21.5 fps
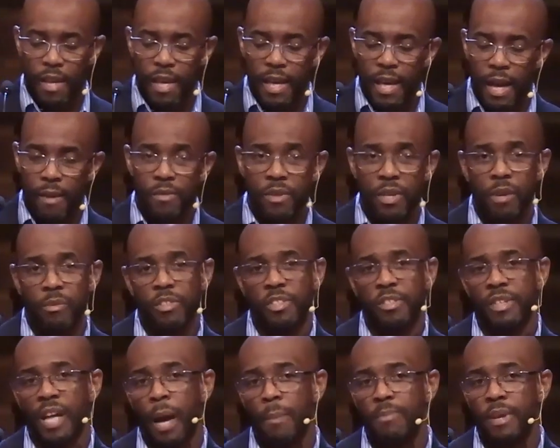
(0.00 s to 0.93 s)
Have you ever
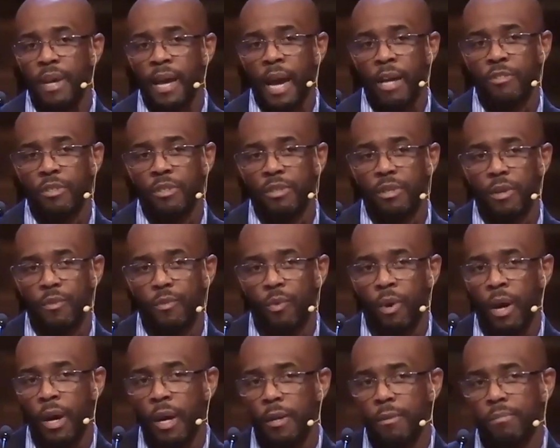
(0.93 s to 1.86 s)
stopped to ask yourself
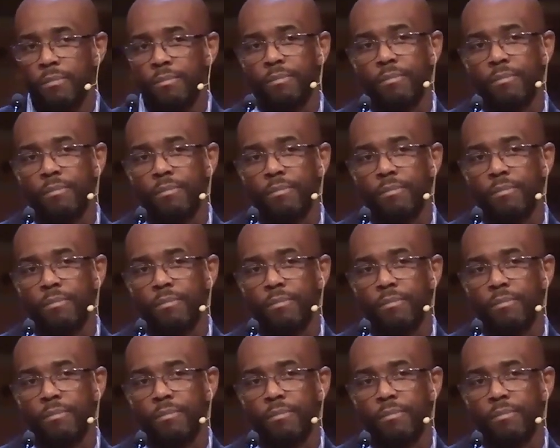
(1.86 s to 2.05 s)
why?